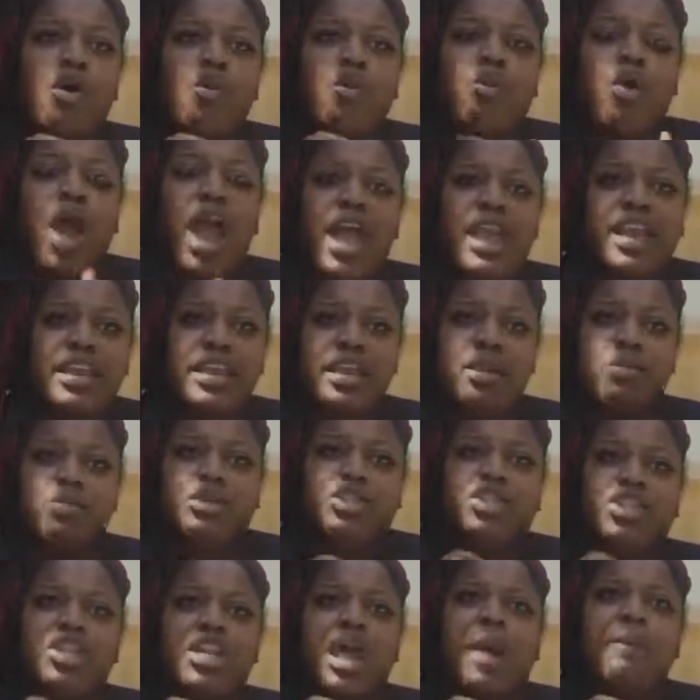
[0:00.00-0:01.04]
rioting, we
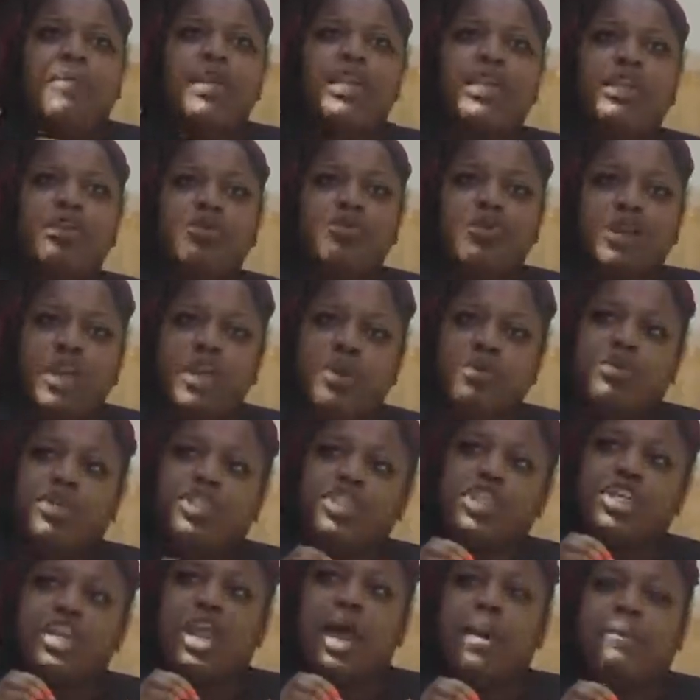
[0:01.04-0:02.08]
should not be looting, we
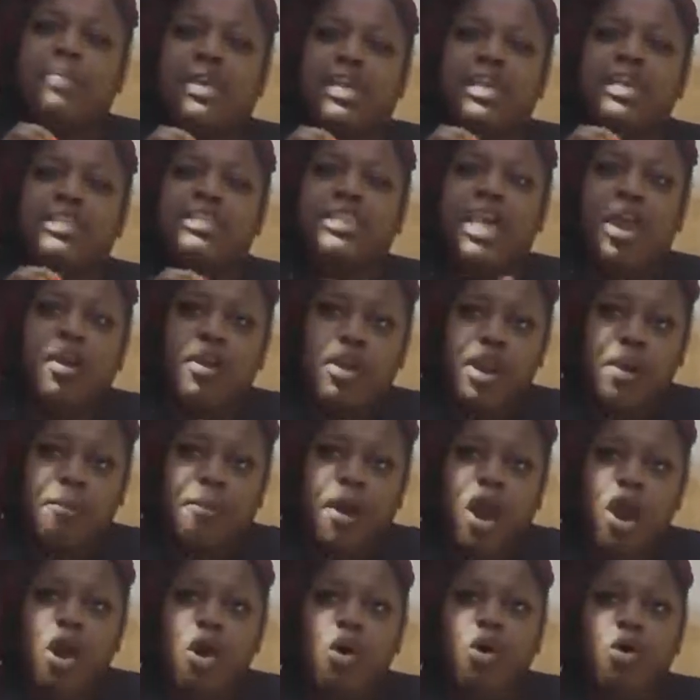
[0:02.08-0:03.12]
should not be tearing up
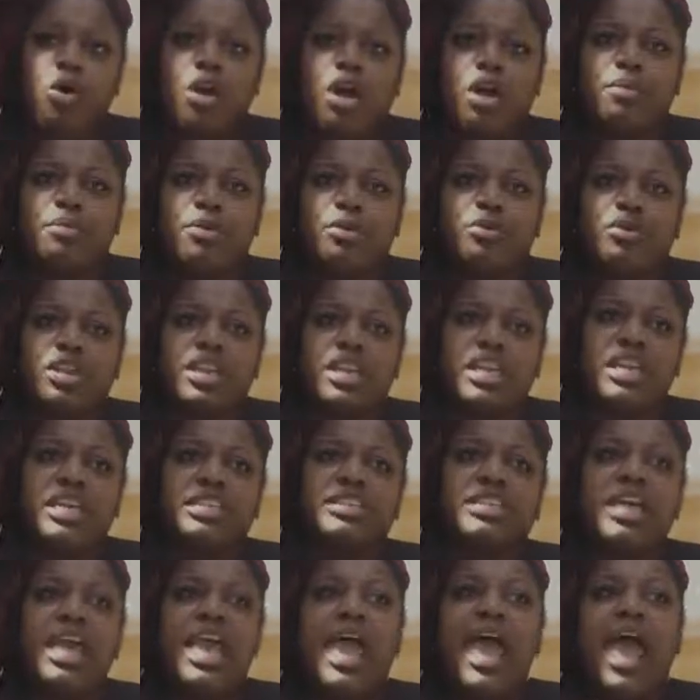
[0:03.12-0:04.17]
our own communities.
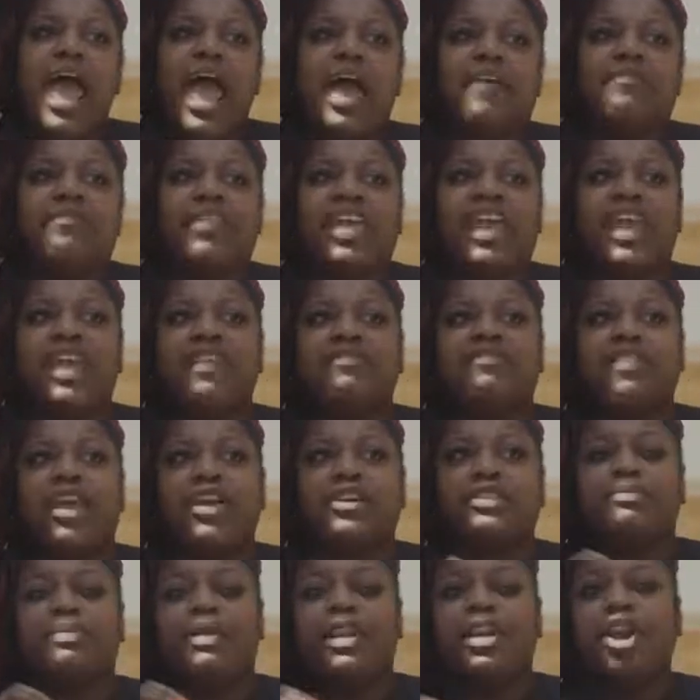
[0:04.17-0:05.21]
And then
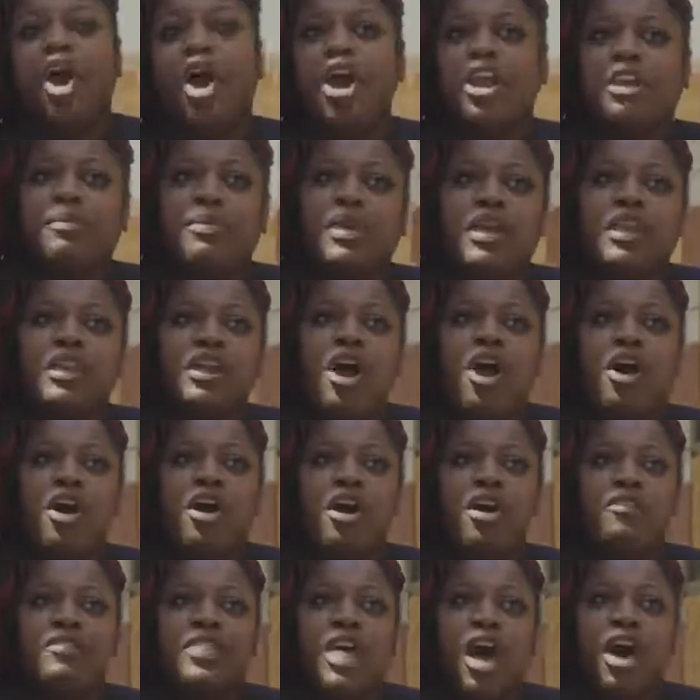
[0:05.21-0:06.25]
there's been an argument
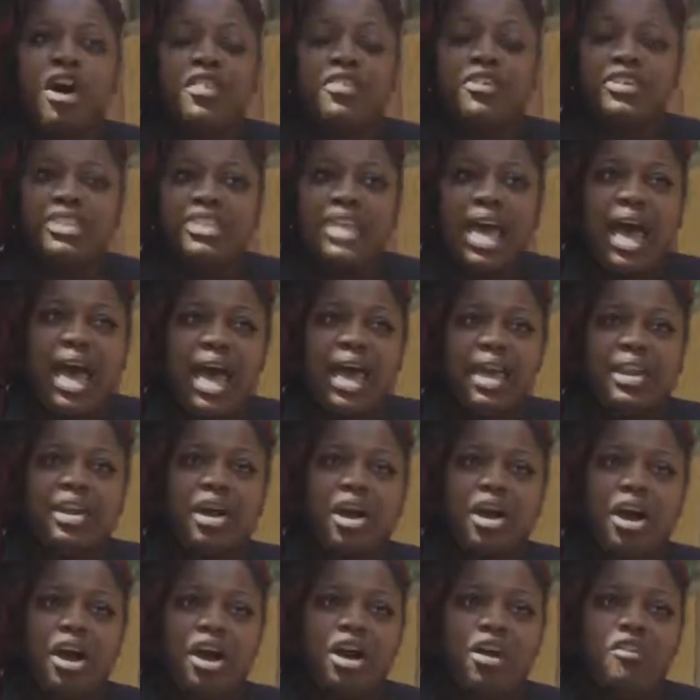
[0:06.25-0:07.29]
of the other side
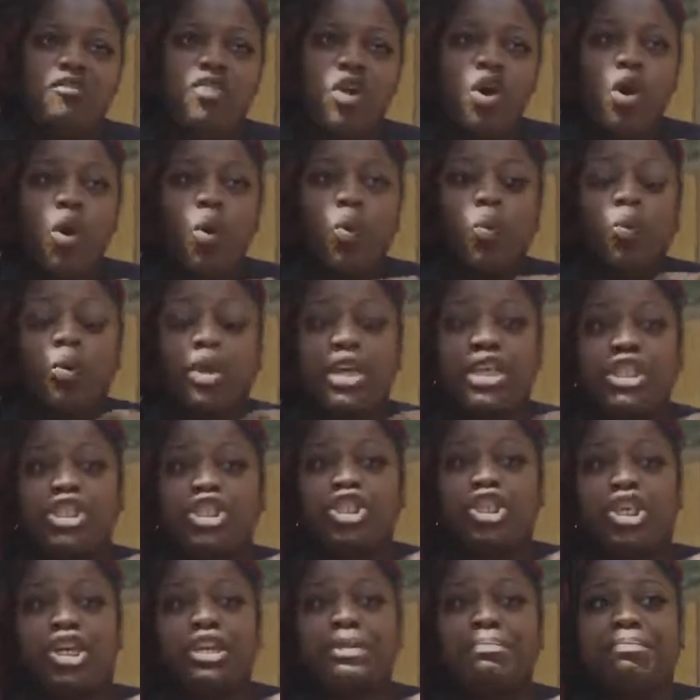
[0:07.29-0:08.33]
of we
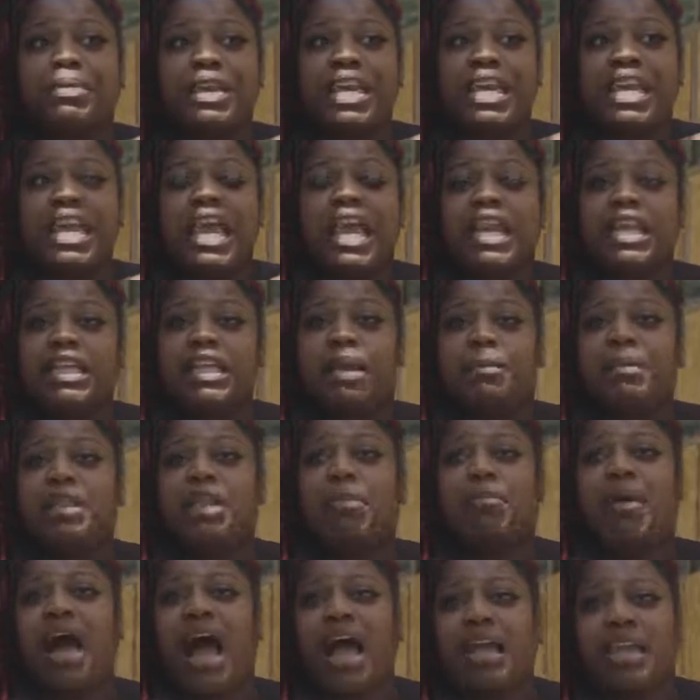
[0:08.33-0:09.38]
should be hitting them in the
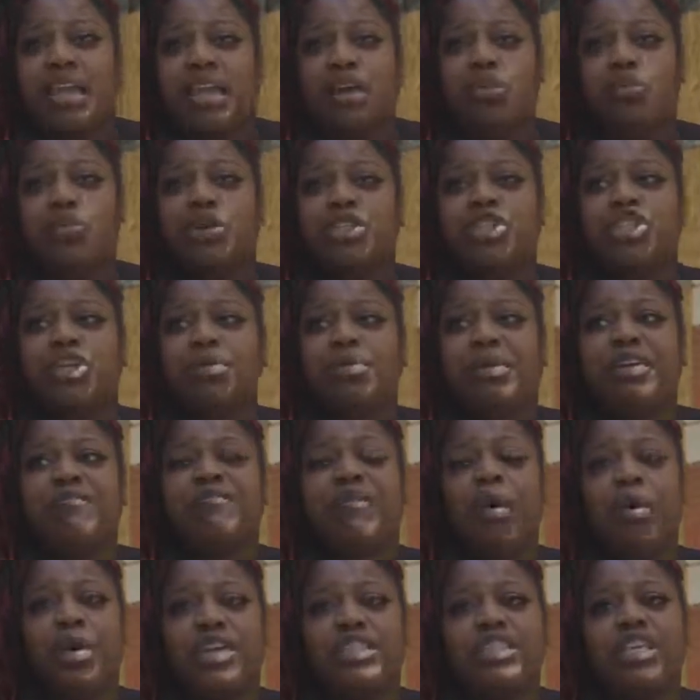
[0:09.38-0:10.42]
pocket. We should be
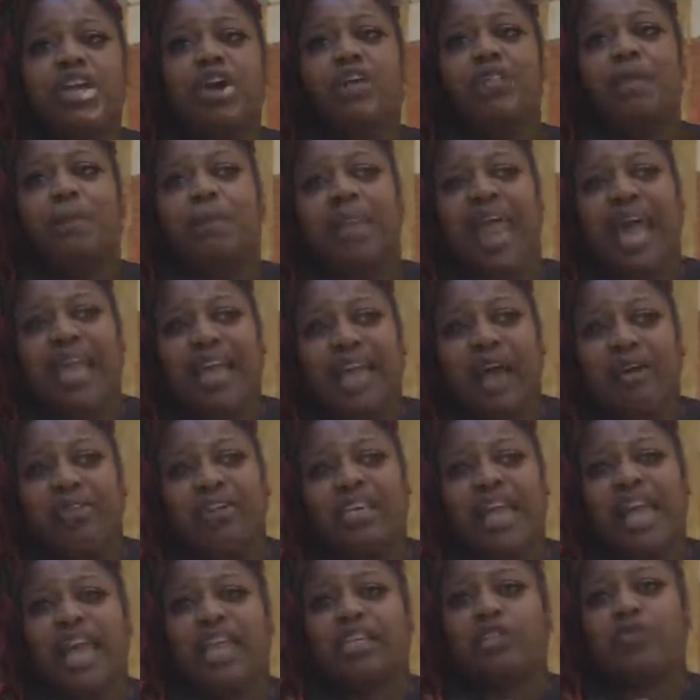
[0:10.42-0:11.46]
focusing on the blackout
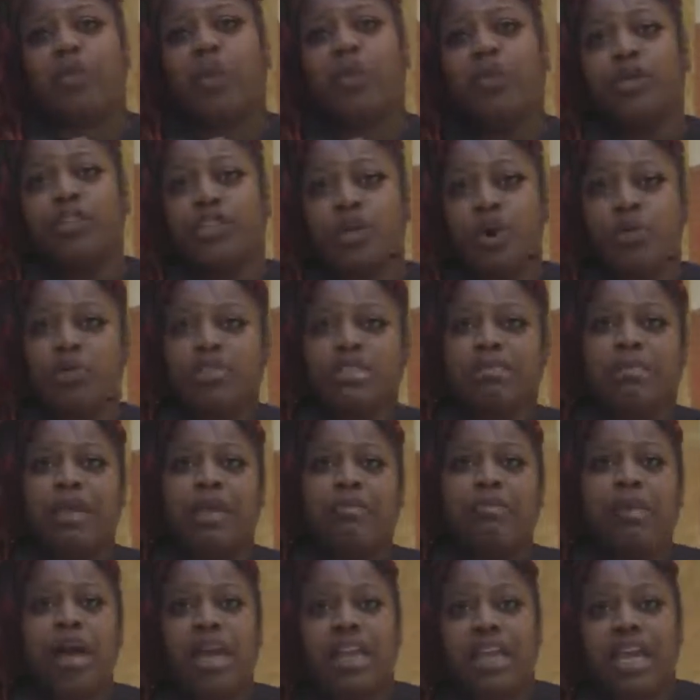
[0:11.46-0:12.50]
days where we don't
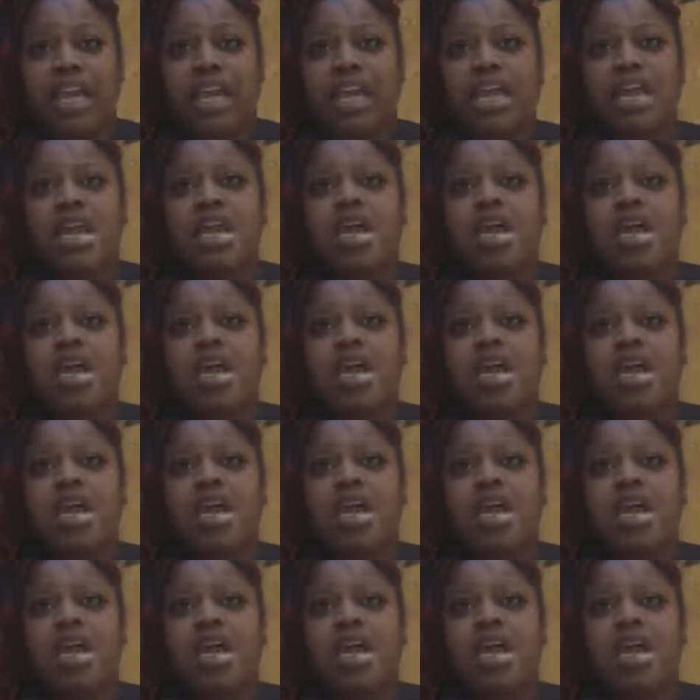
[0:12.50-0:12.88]
spend money.